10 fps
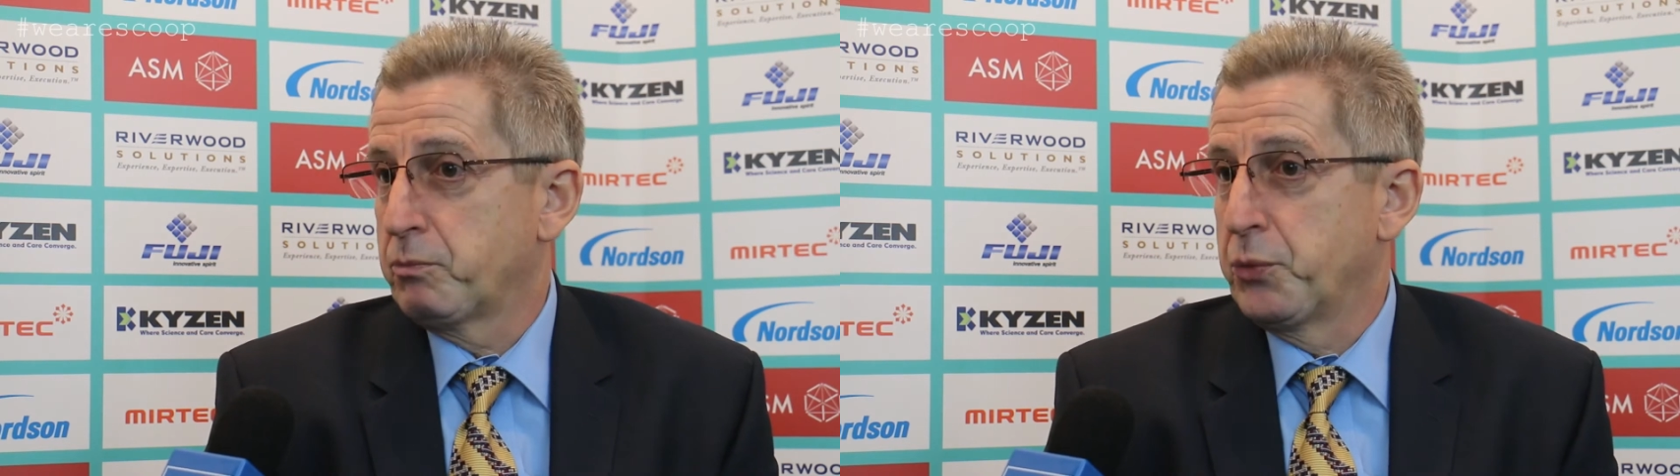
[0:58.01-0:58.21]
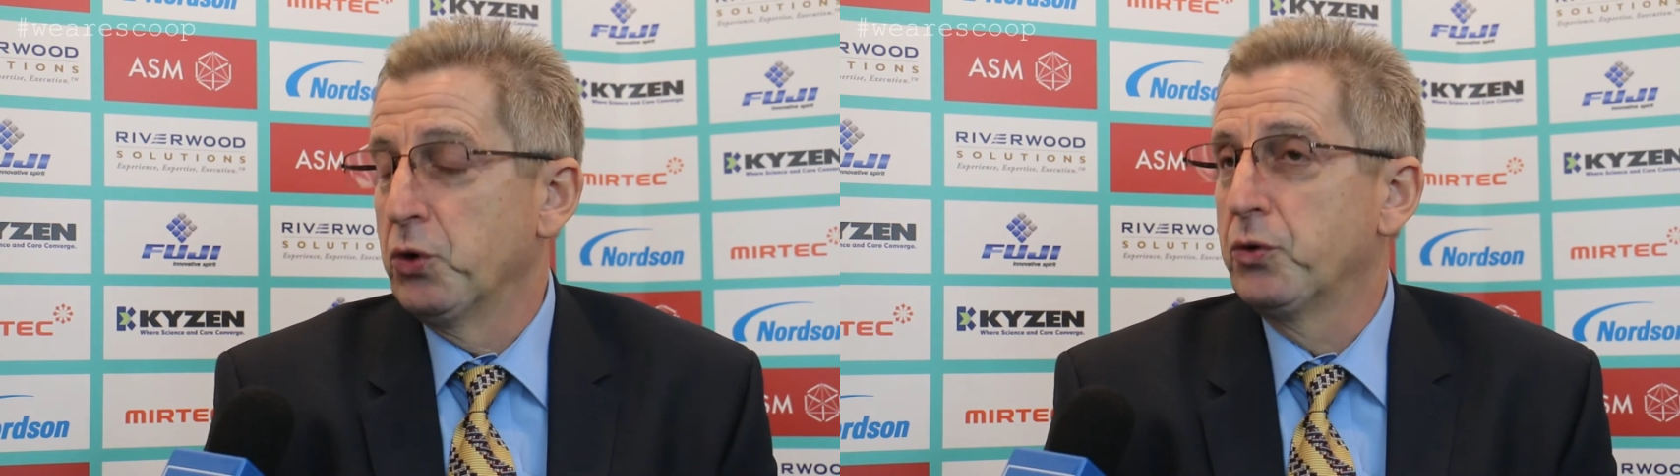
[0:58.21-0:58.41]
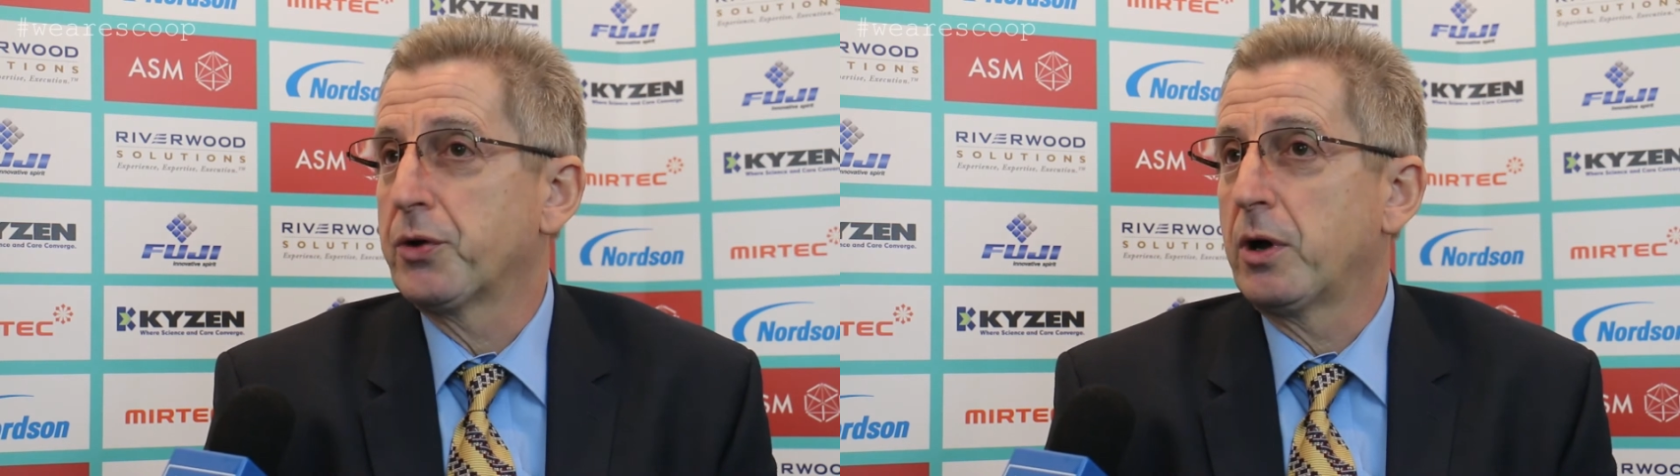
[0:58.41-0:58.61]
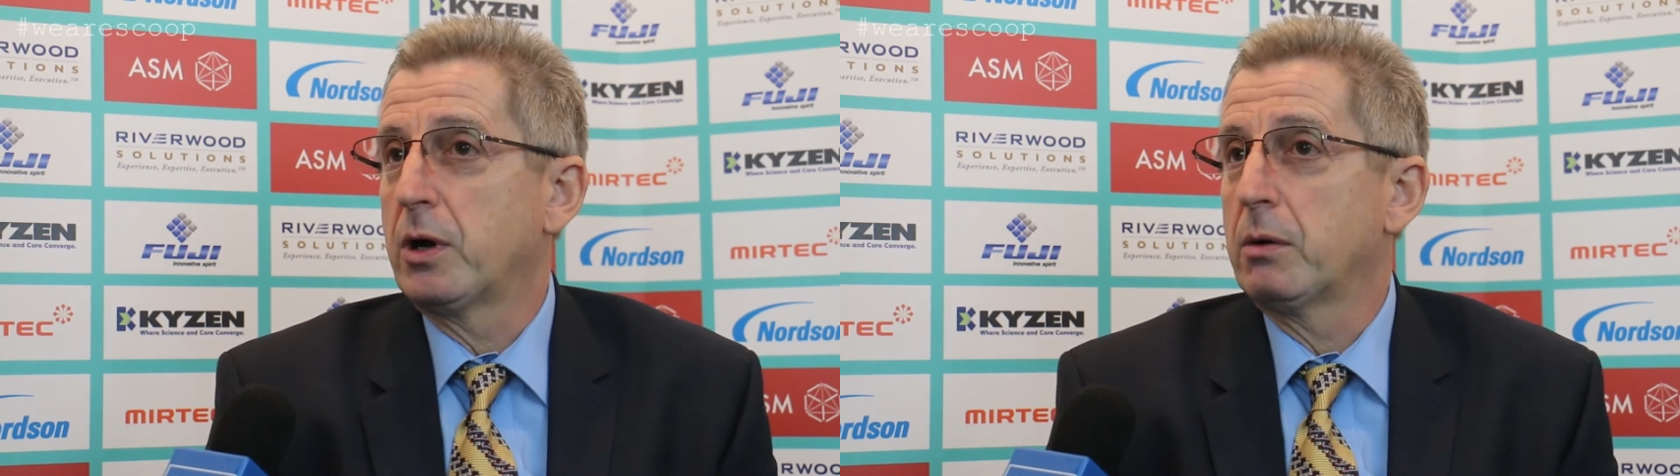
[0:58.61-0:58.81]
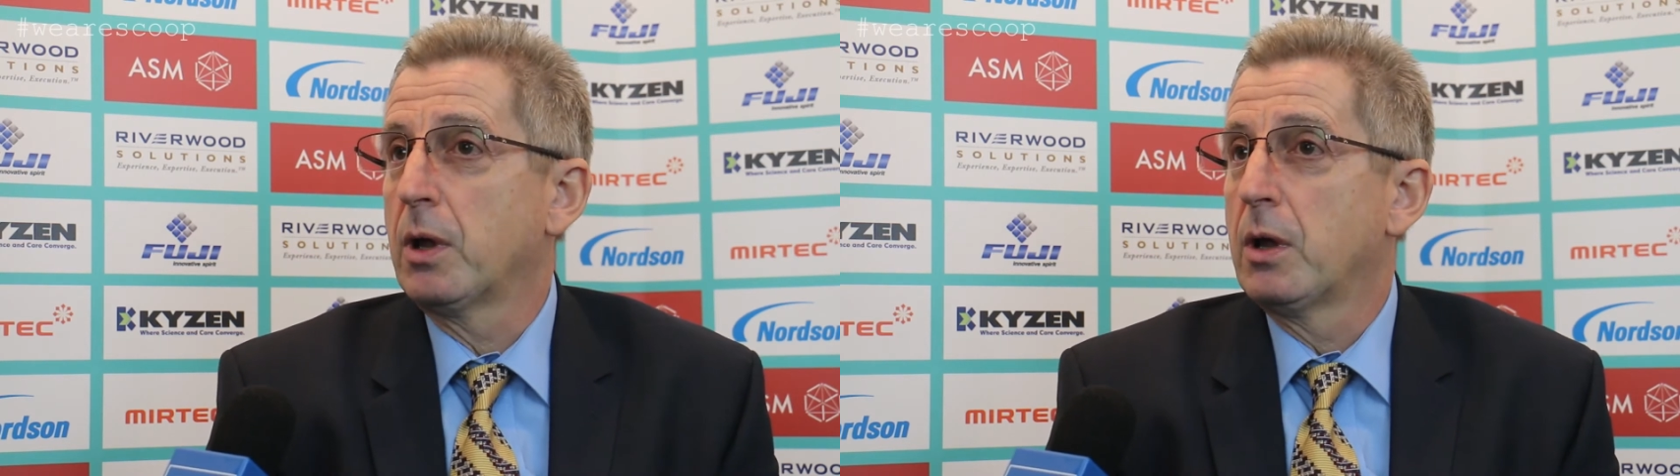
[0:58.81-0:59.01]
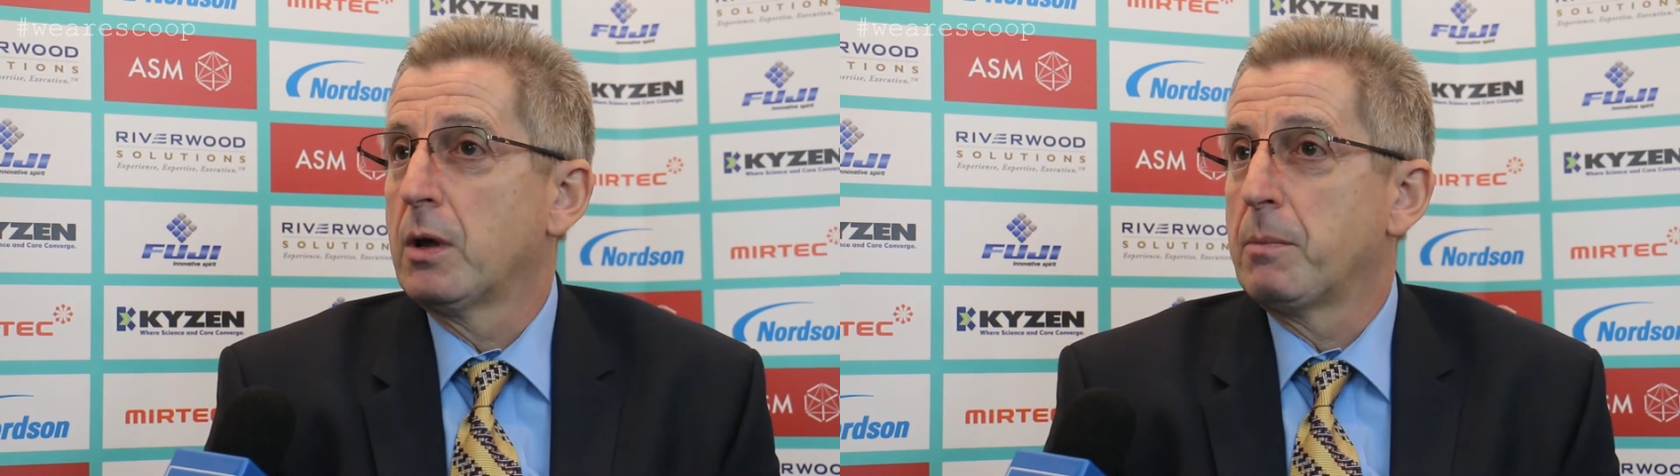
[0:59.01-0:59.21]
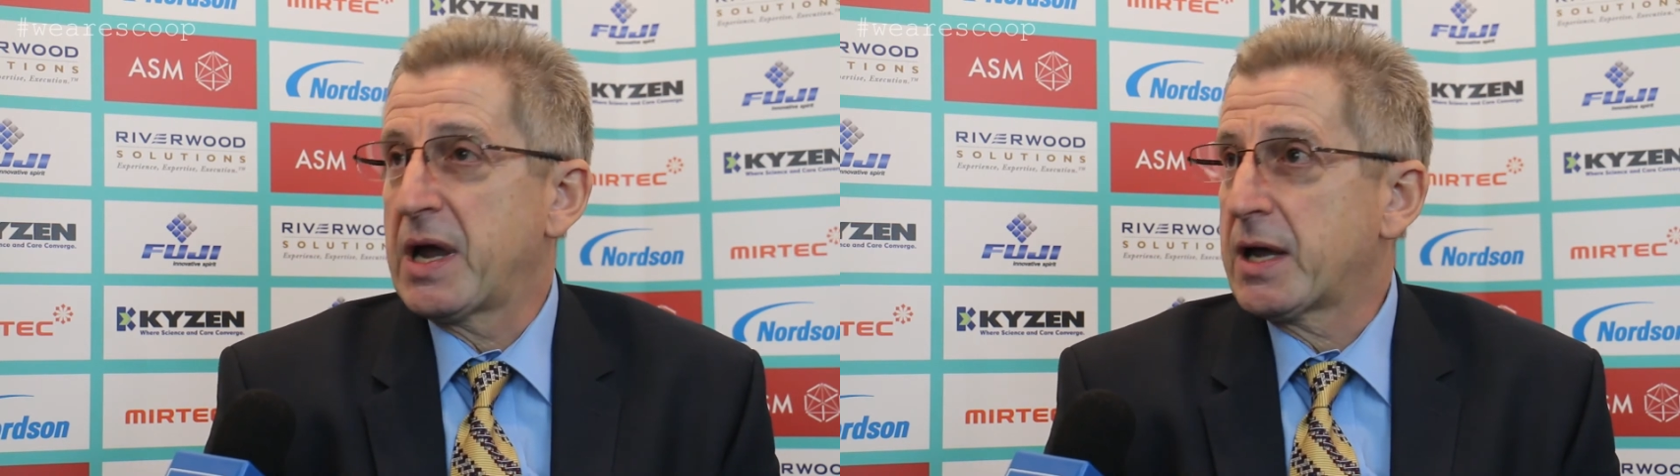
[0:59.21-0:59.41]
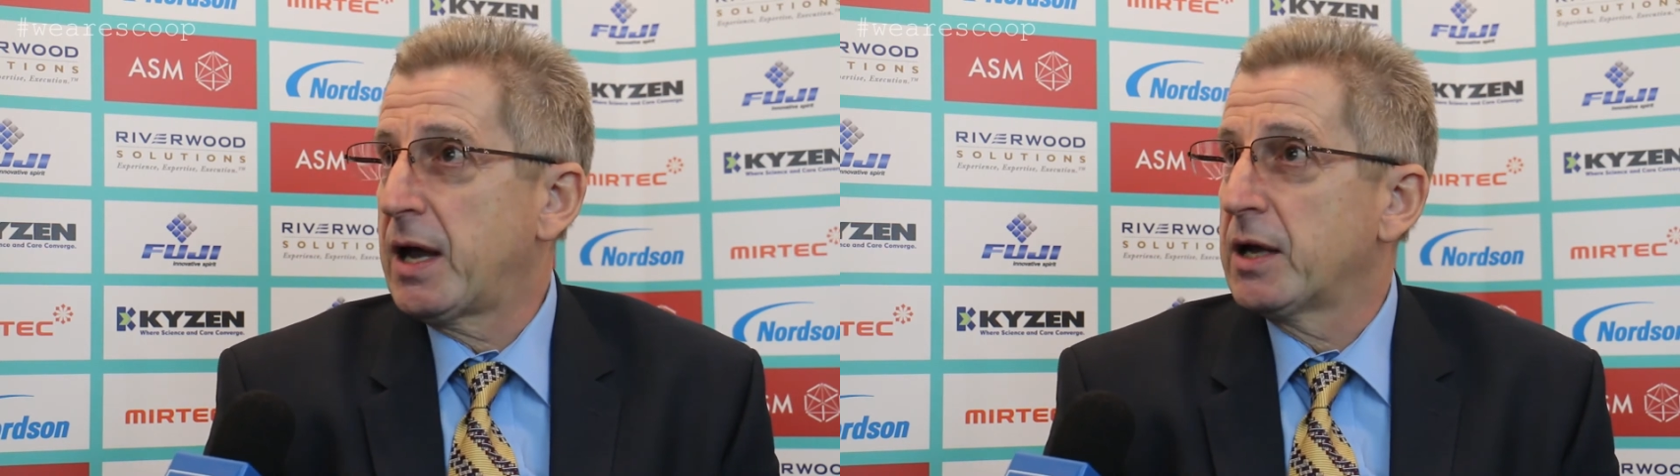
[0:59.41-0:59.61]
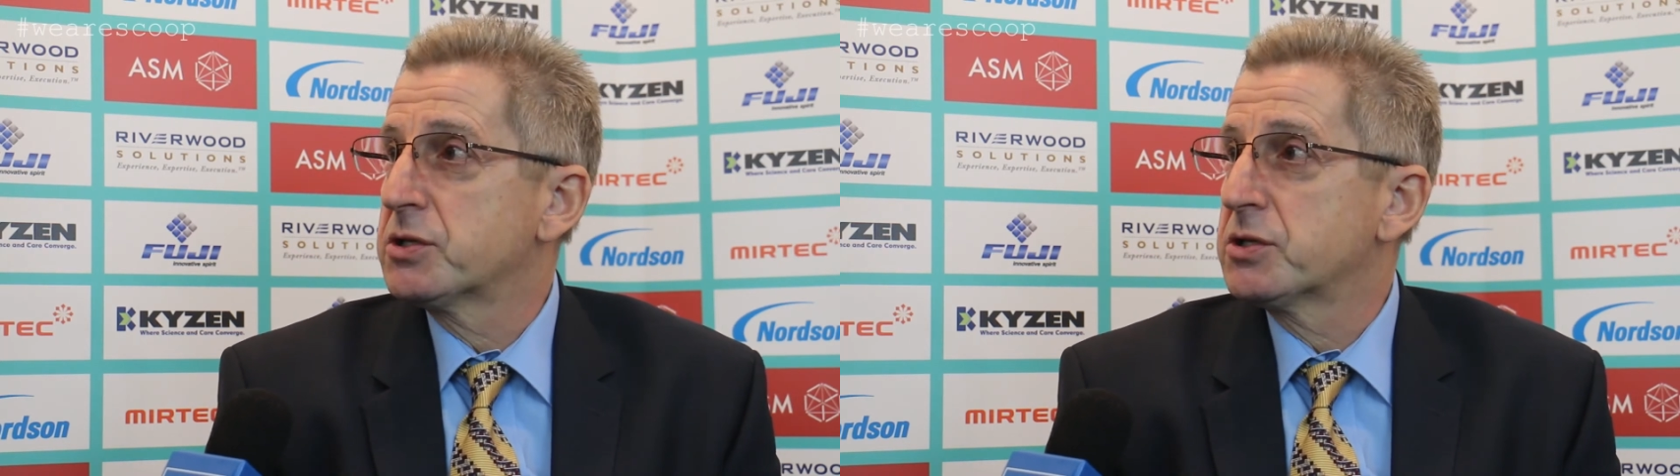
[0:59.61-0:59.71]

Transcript: booth are Metcal